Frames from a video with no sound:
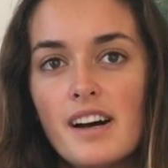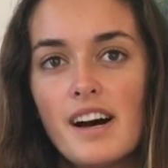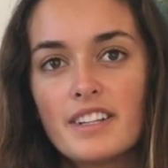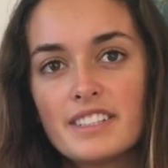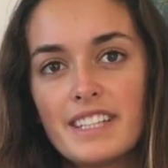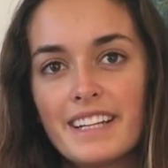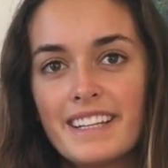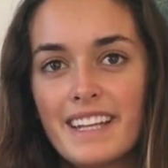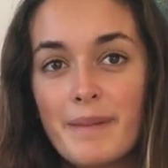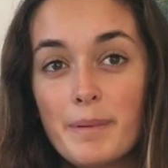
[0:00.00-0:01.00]
Understanding
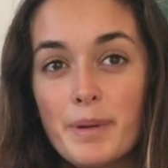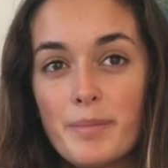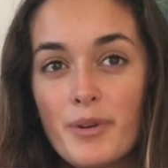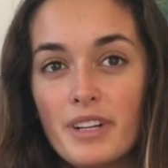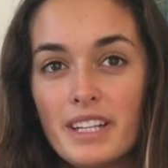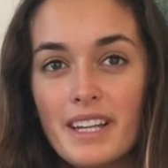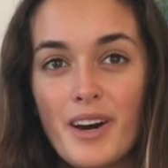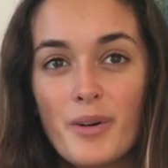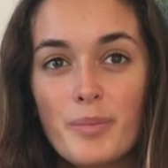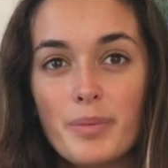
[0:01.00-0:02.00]
the name a bit more can
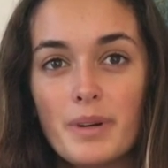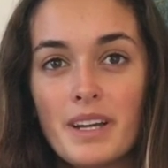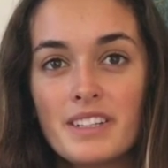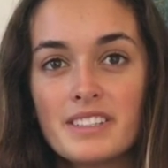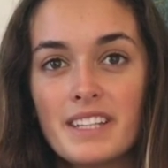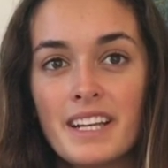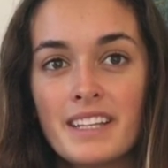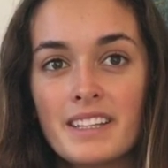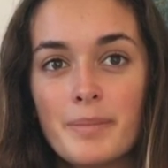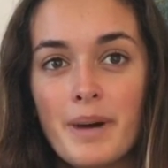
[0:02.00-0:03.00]
help
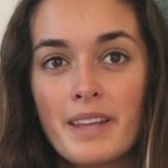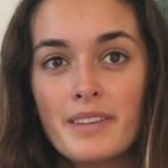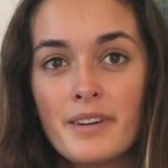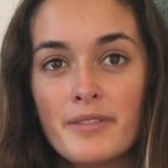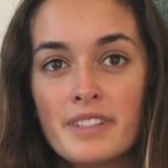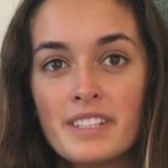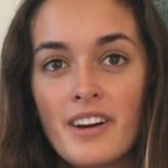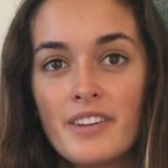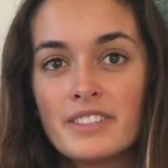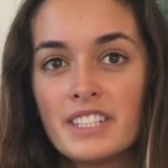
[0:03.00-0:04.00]
understand the
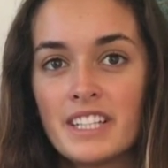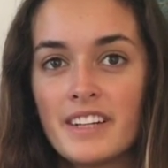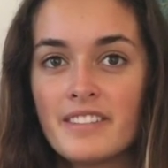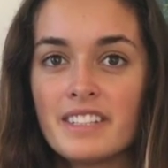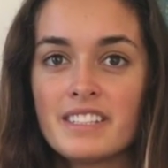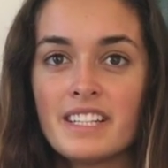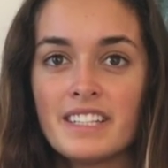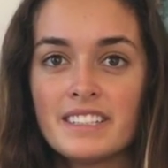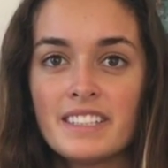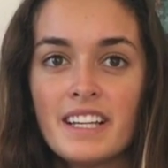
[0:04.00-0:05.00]
pathophysiology of the
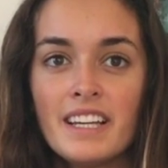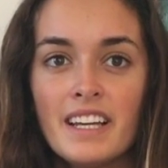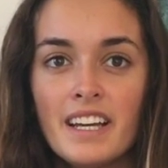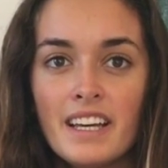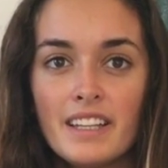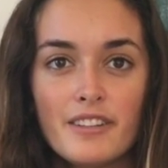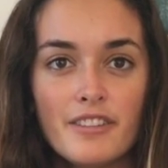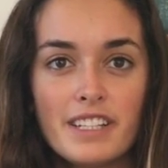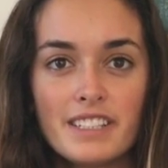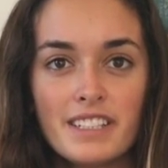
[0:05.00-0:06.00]
disease. The
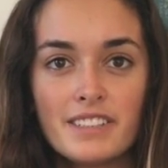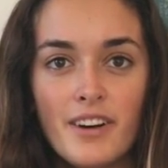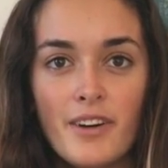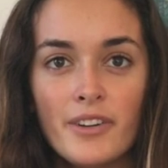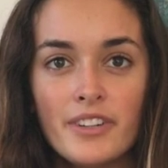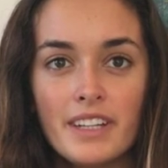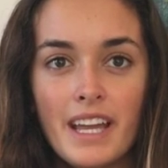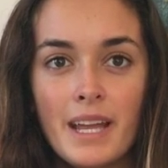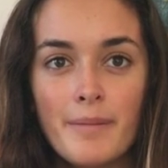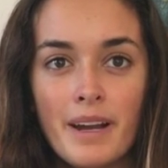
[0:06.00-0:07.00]
reason it's called
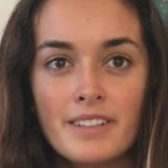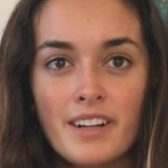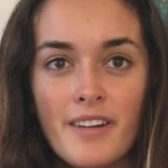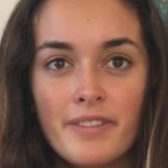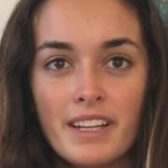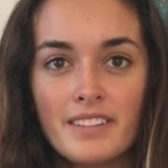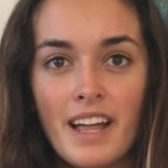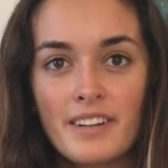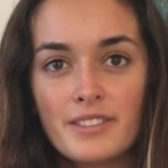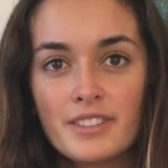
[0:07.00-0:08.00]
amyotrophic
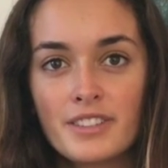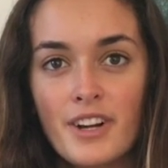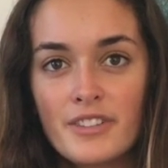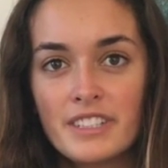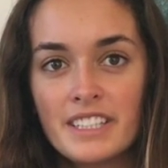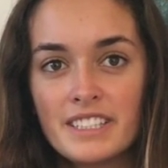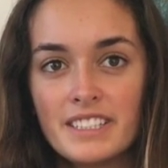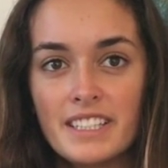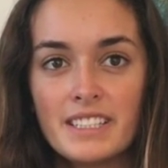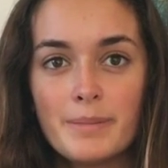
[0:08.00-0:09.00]
lateral sclerosis
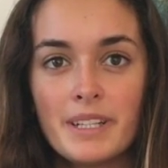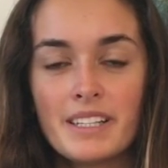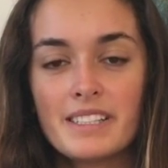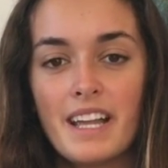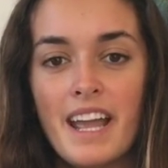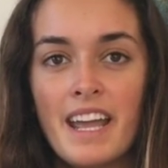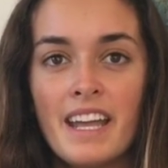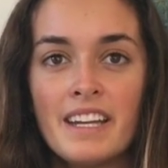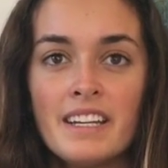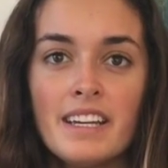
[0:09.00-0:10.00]
is because the
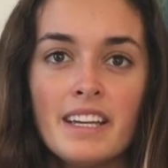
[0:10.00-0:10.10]
A